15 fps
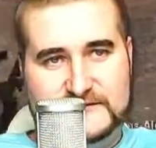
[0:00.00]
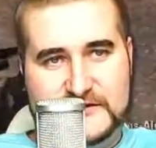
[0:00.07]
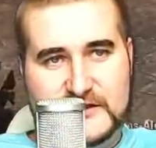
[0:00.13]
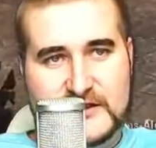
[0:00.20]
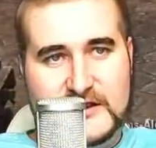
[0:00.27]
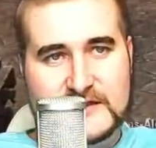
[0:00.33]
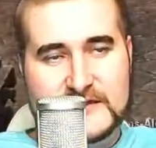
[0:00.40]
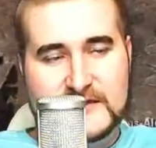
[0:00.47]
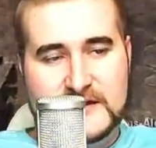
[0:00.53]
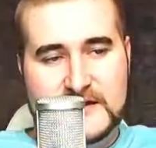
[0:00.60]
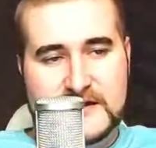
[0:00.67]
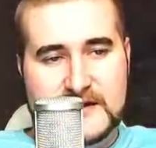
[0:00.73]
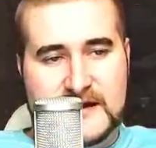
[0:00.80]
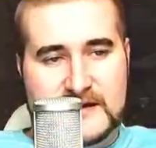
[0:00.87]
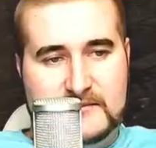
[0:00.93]
got.
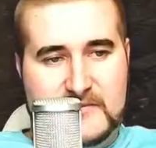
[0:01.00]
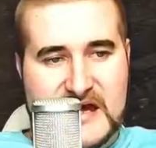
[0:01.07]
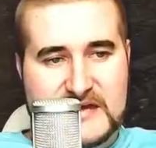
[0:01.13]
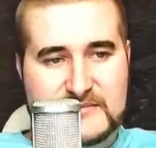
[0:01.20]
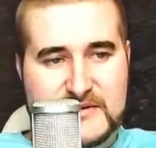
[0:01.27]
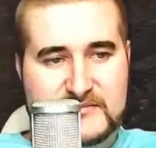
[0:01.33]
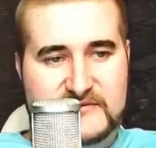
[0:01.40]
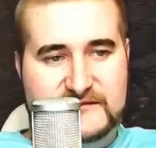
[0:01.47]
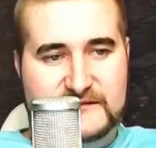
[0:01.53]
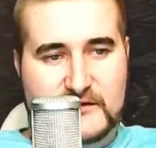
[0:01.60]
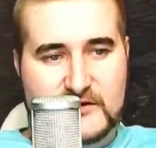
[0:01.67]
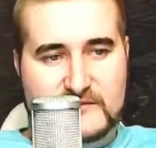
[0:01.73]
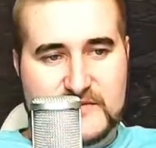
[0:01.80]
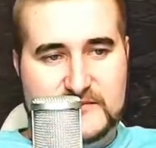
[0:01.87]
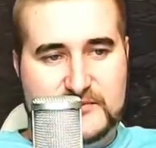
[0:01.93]
It may be
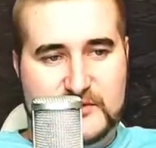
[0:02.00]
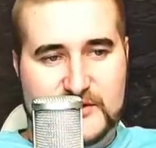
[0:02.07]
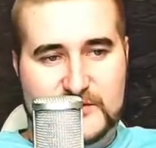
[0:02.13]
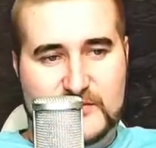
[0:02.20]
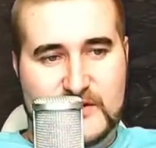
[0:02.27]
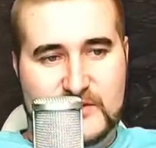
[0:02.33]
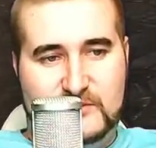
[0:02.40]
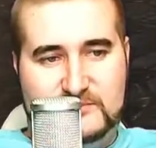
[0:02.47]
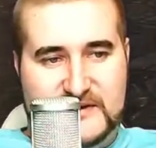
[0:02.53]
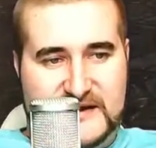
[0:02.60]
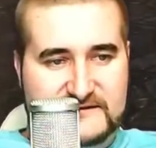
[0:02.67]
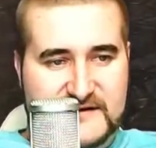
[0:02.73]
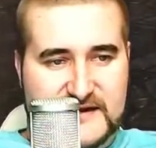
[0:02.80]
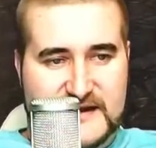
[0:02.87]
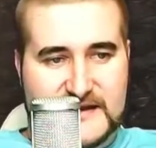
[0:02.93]
performing pretty well in
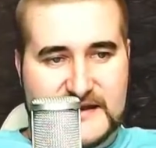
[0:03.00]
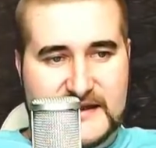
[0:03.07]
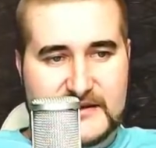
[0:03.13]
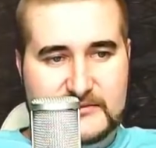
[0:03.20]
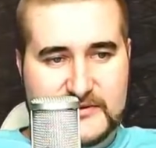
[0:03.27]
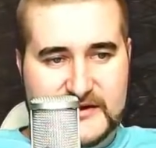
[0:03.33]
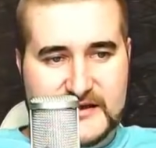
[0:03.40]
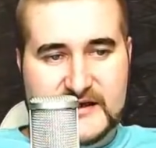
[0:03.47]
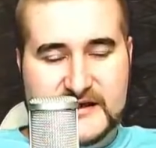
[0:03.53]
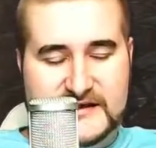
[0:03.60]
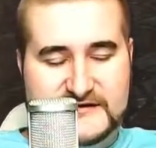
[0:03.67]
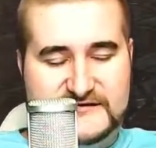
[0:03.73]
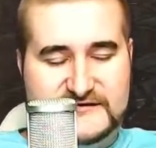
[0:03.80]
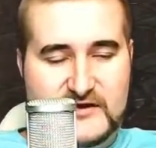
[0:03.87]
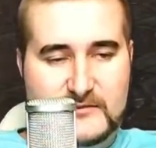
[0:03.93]
PvE, but it
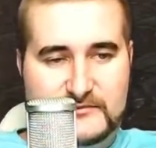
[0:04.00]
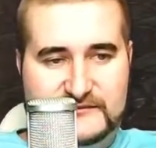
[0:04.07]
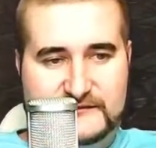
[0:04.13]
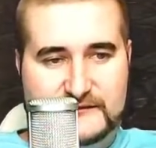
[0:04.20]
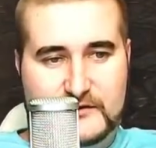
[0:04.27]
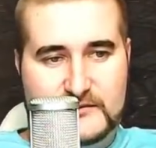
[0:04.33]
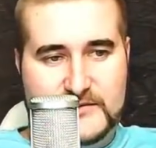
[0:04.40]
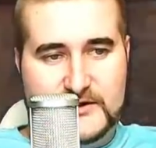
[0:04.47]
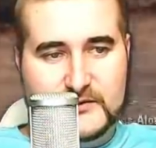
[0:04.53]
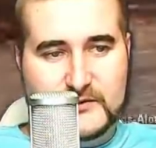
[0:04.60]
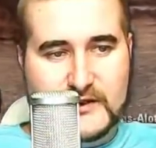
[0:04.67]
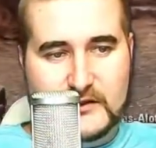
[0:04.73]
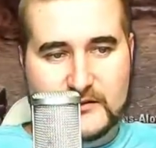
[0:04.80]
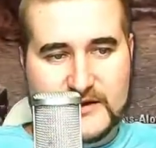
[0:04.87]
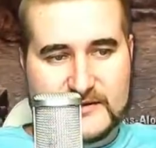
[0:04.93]
is not performing
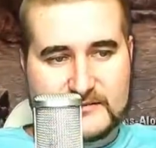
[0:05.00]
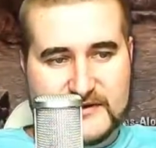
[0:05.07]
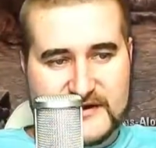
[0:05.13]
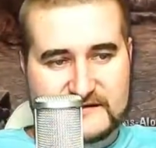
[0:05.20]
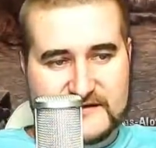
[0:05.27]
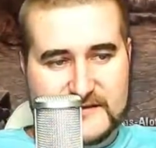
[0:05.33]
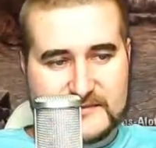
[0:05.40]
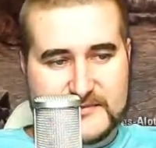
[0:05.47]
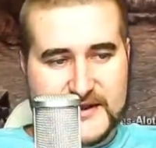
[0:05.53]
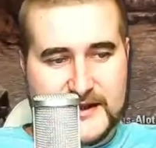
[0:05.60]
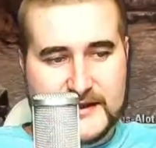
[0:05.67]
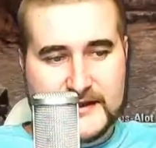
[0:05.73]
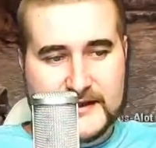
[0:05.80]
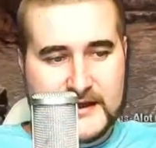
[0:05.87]
well in PvP.